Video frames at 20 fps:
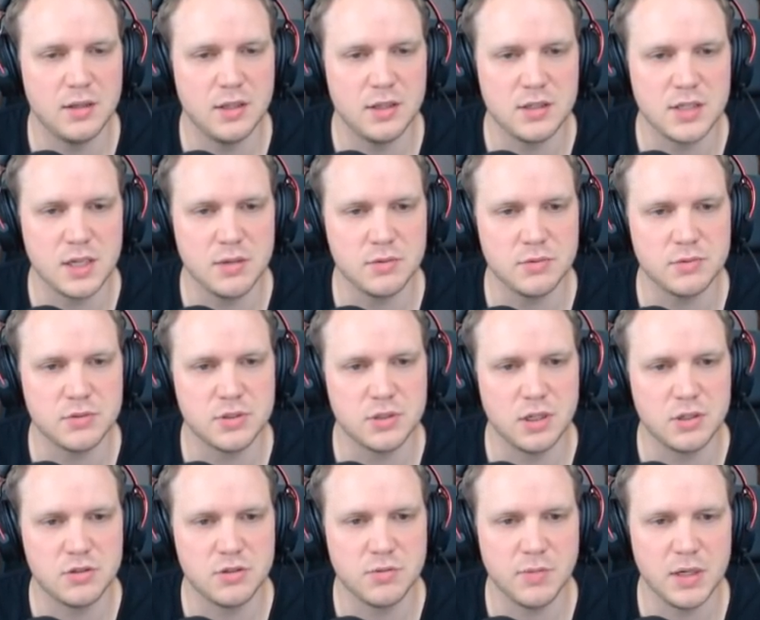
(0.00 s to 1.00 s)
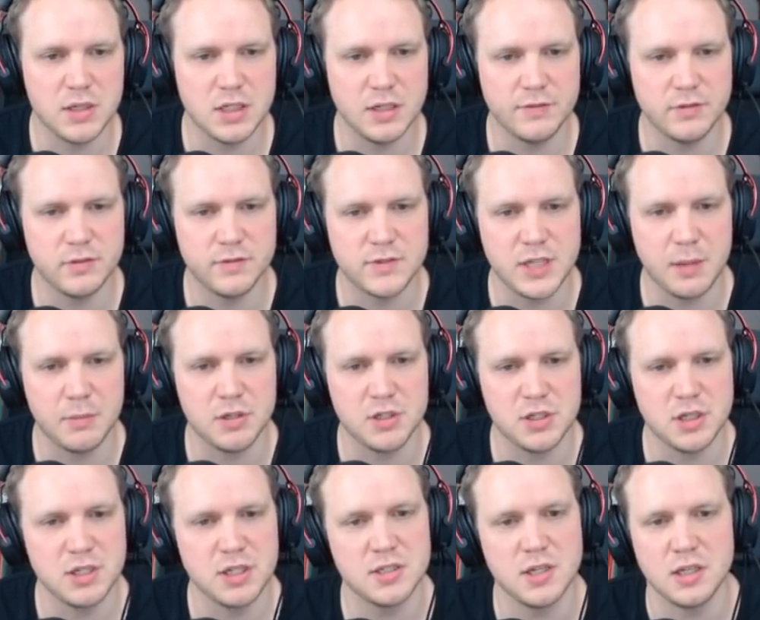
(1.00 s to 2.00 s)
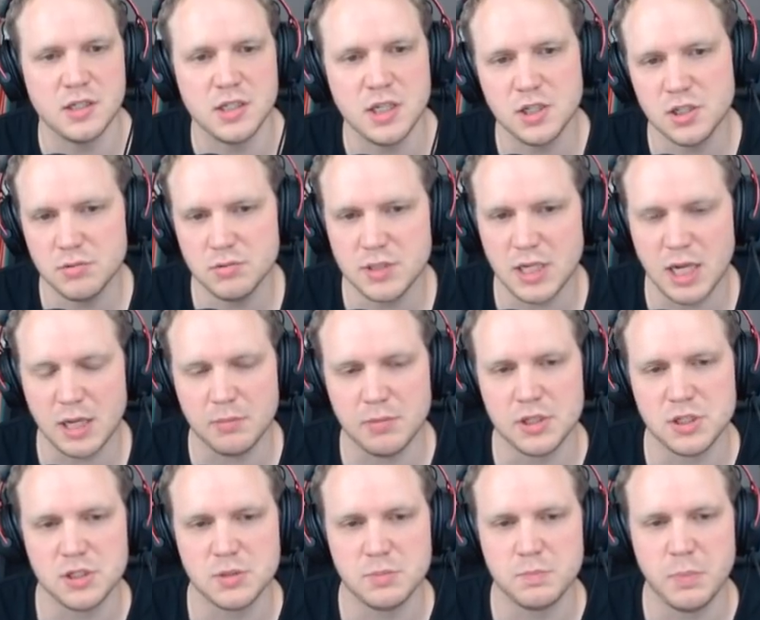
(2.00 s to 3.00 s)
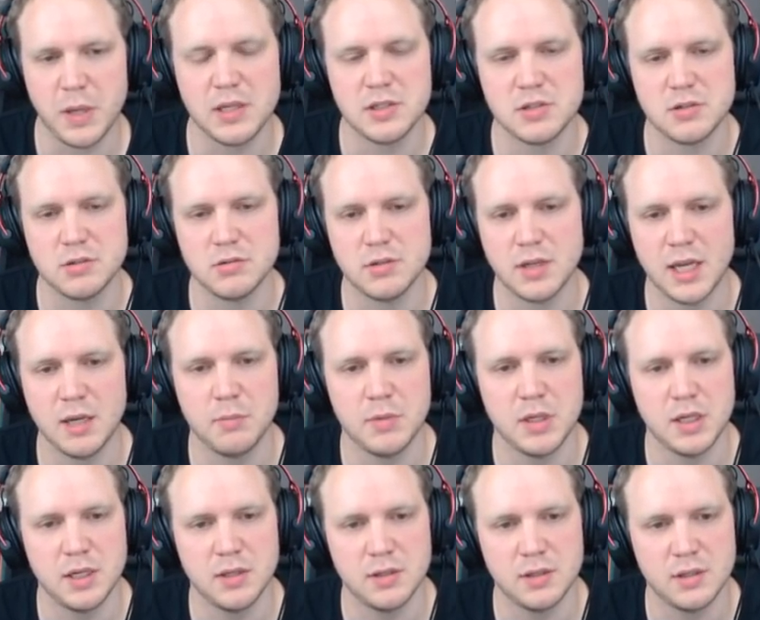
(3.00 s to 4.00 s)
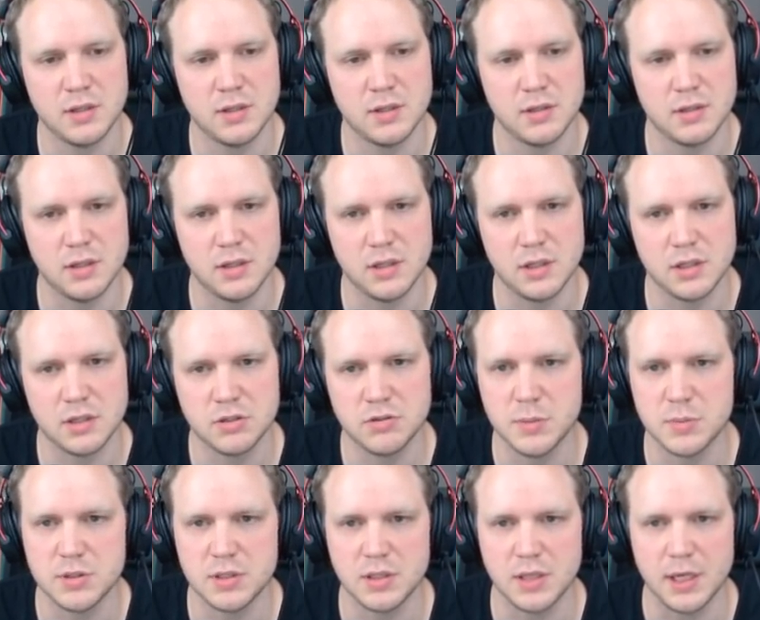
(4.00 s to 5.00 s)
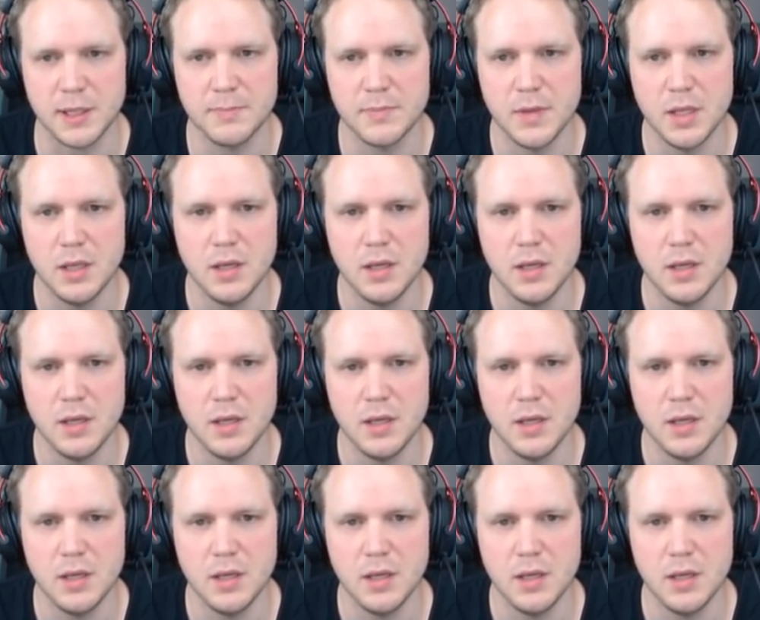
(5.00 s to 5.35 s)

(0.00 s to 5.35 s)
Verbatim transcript: that deals a tremendous level of damage and does additional damage based on how many other uh, creeps are there.